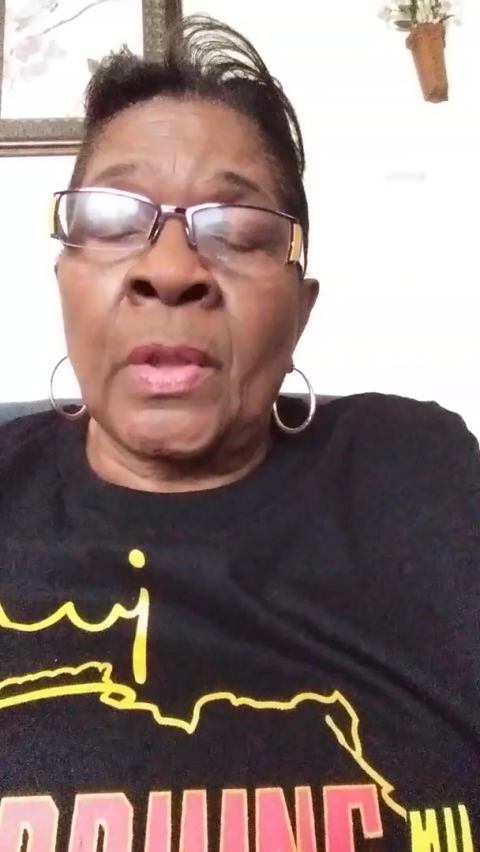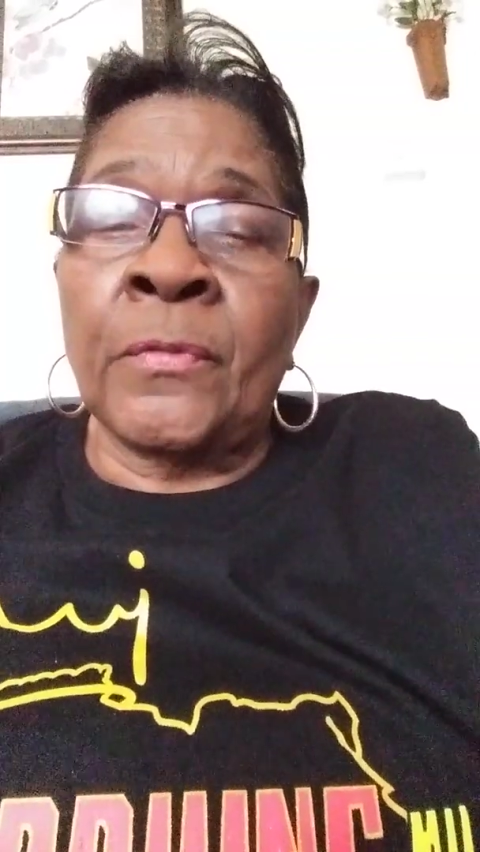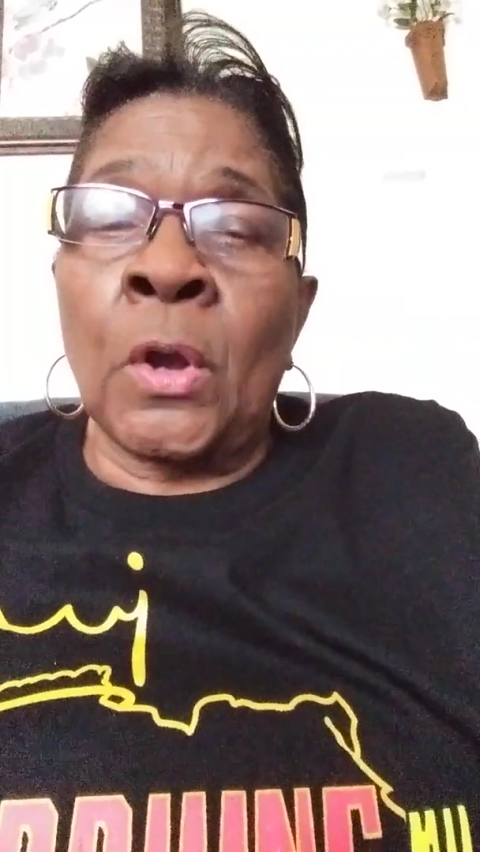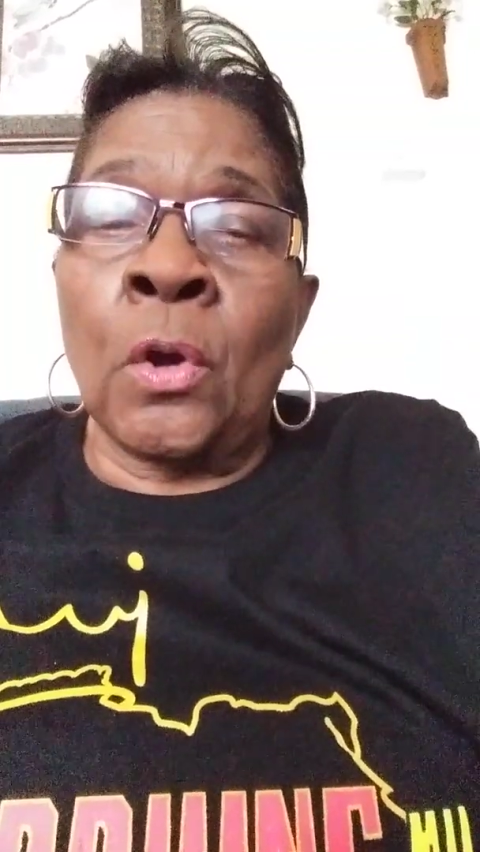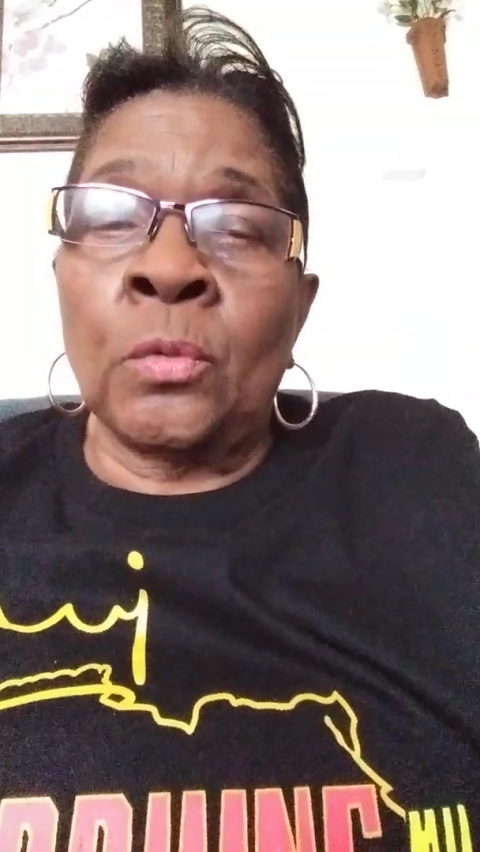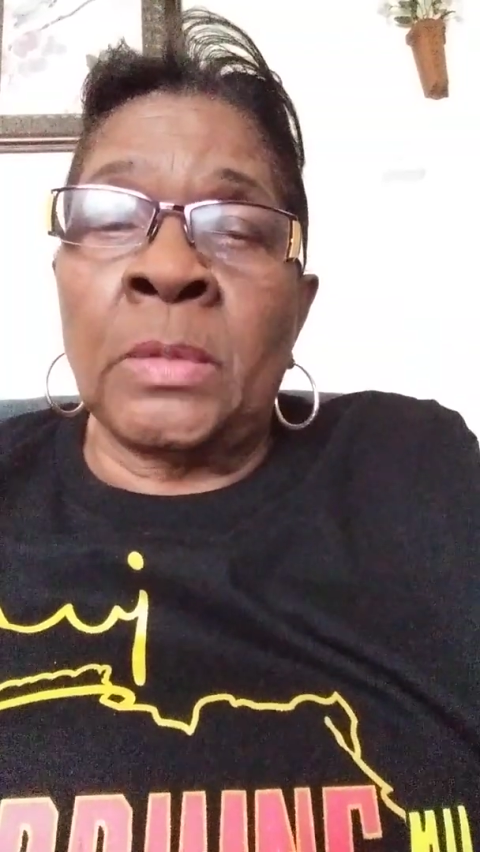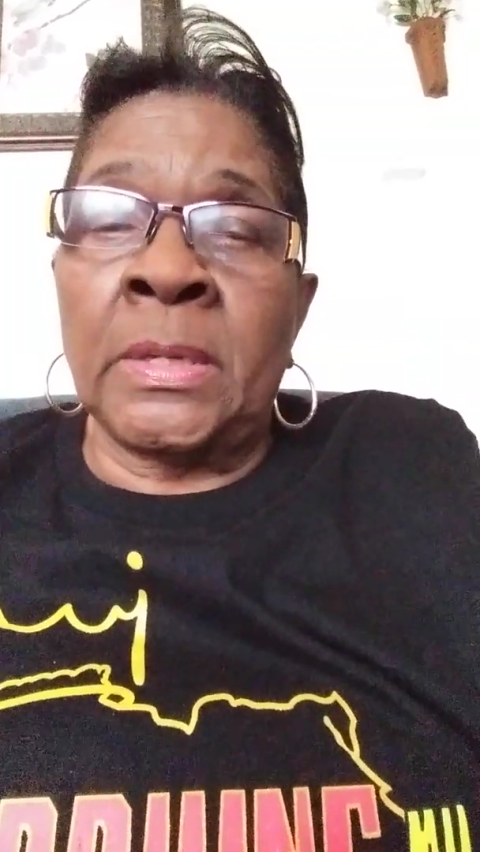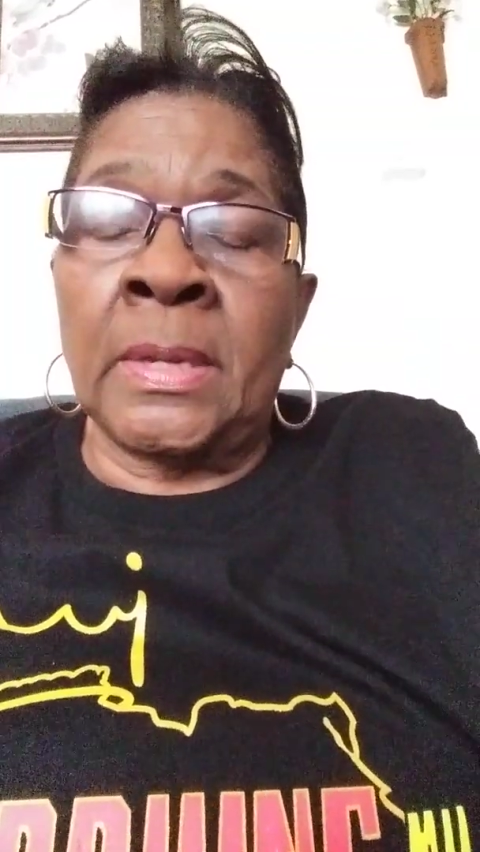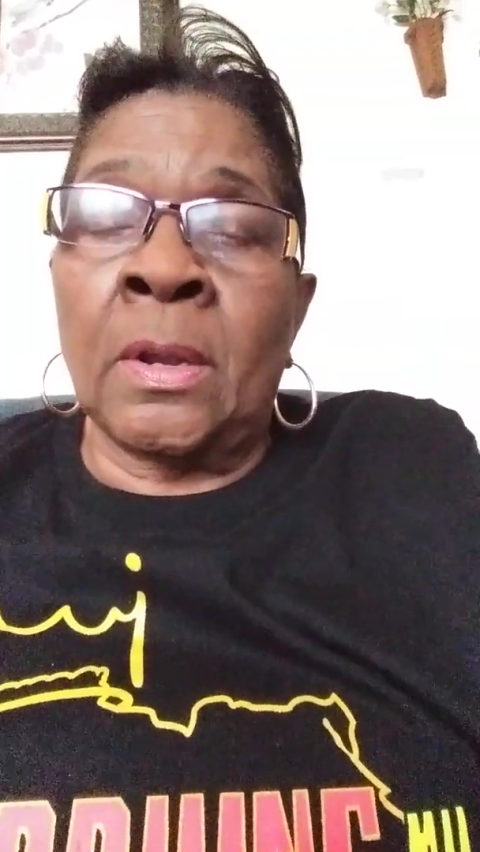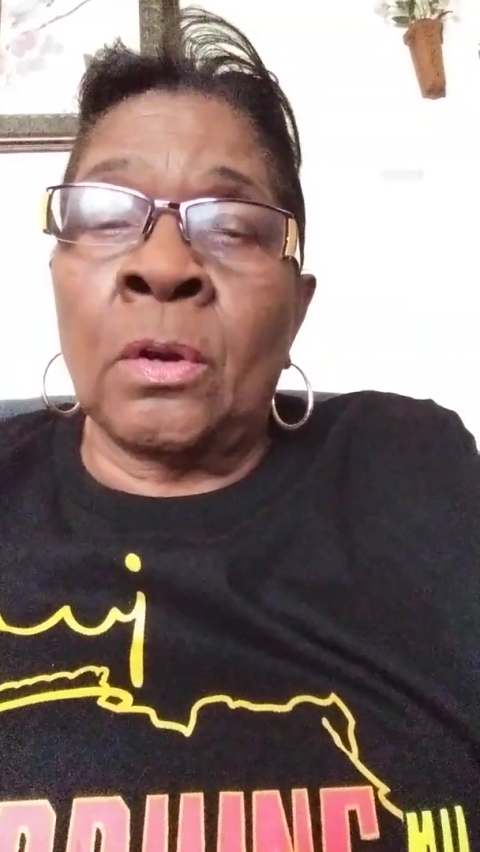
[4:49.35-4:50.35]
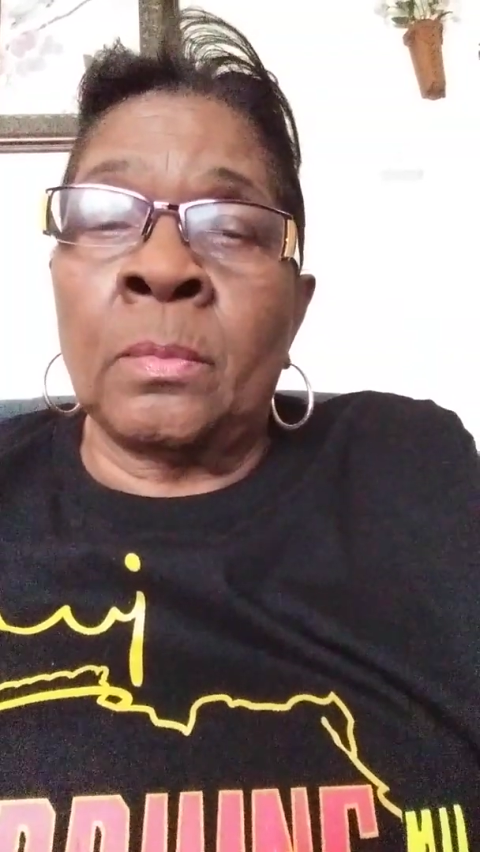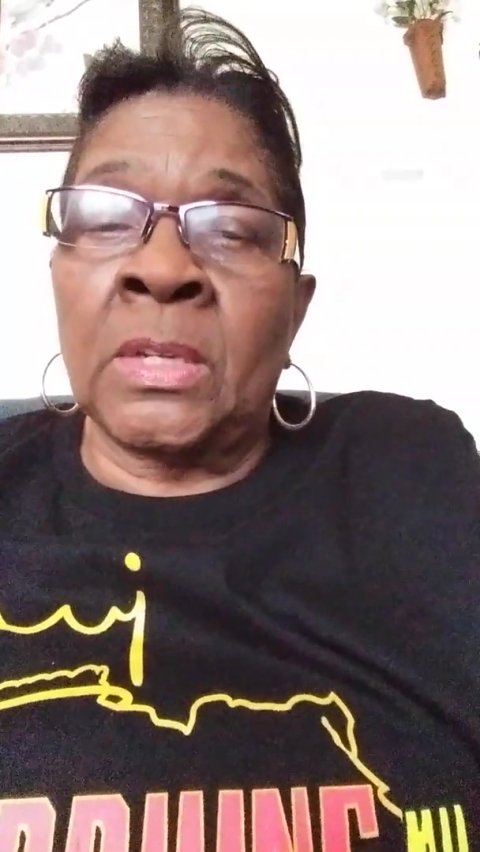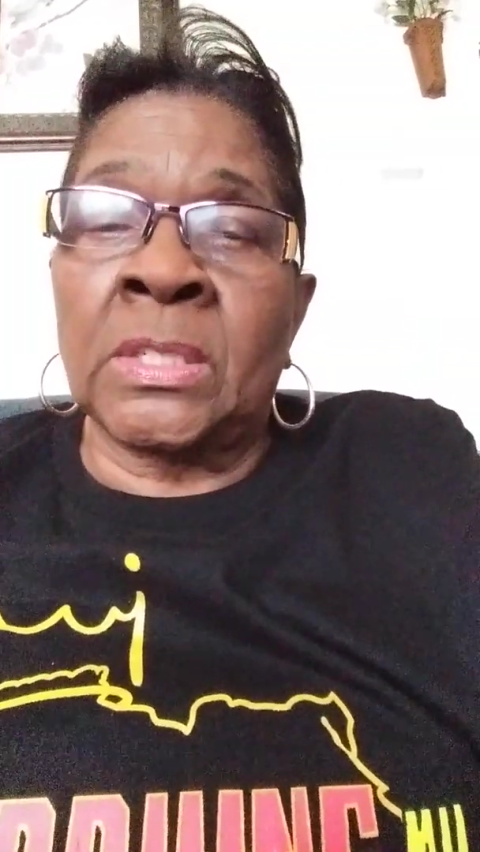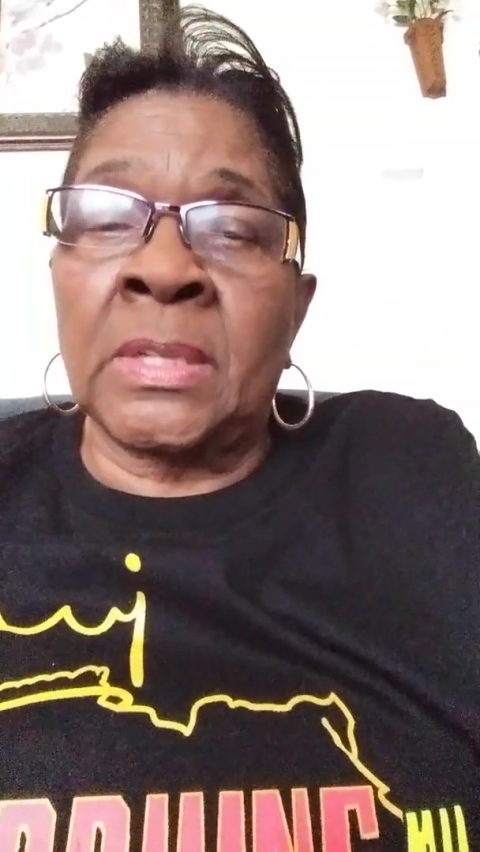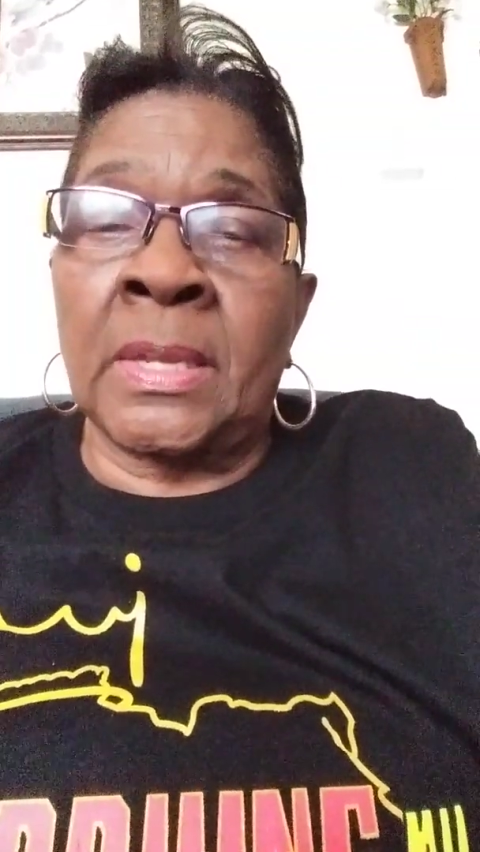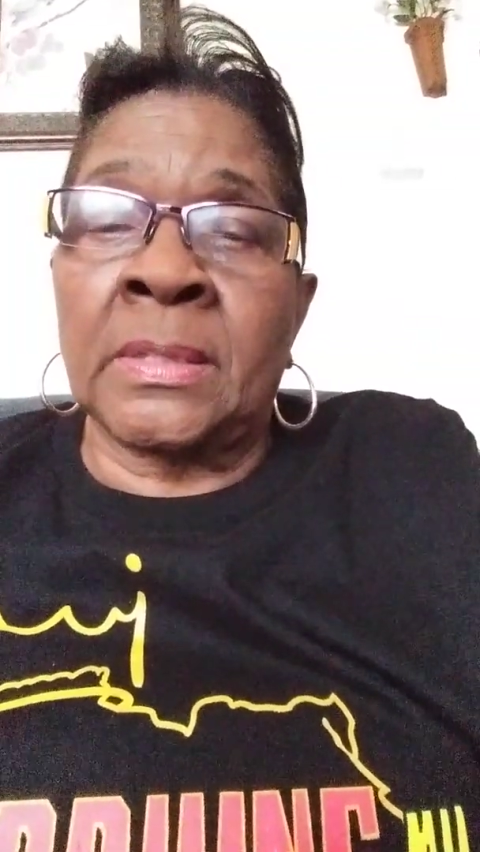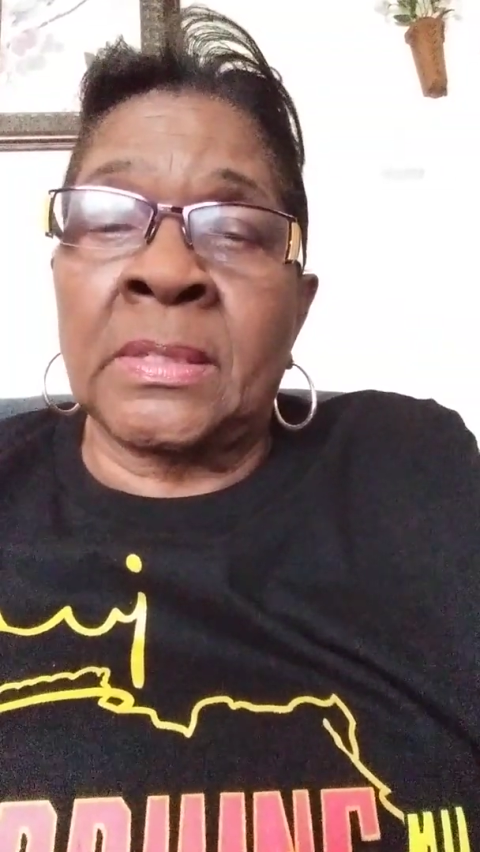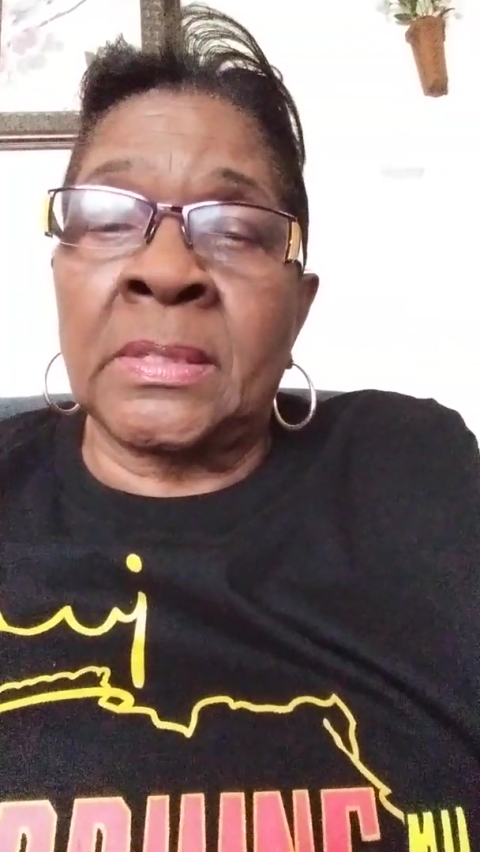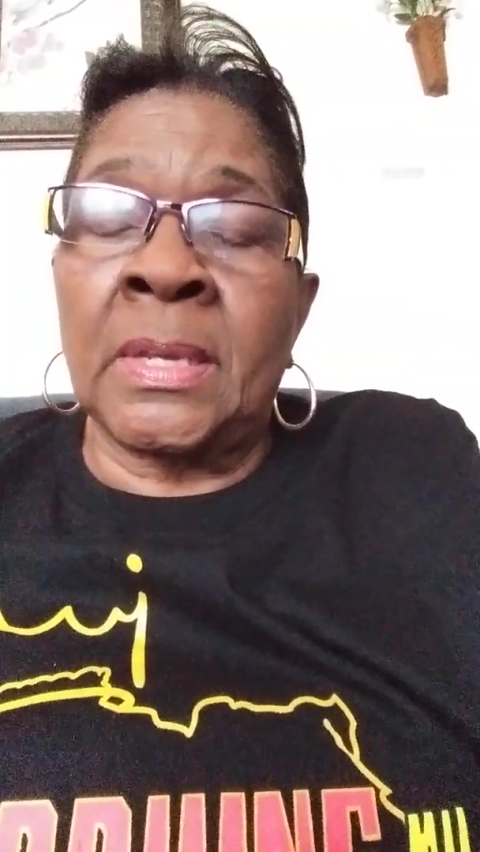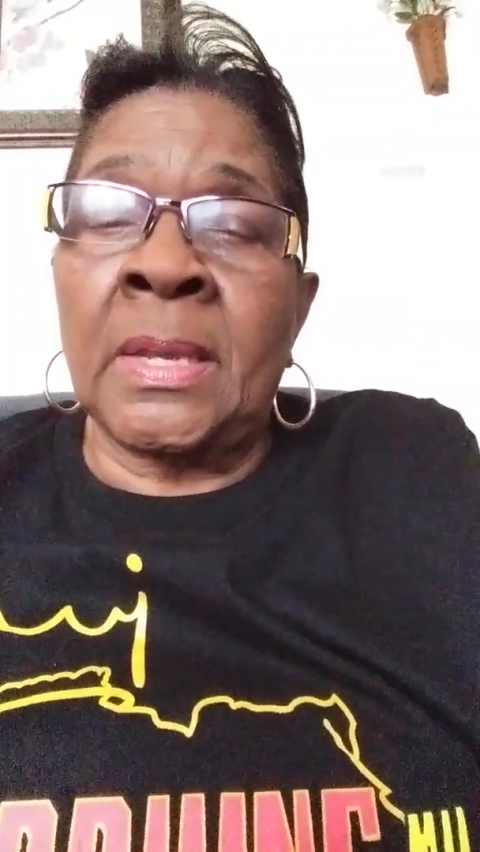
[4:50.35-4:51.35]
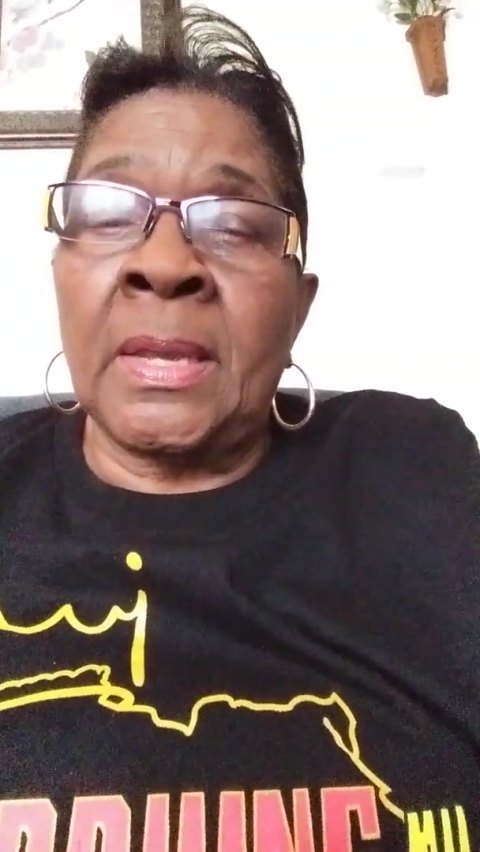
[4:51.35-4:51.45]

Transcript: for homelessness.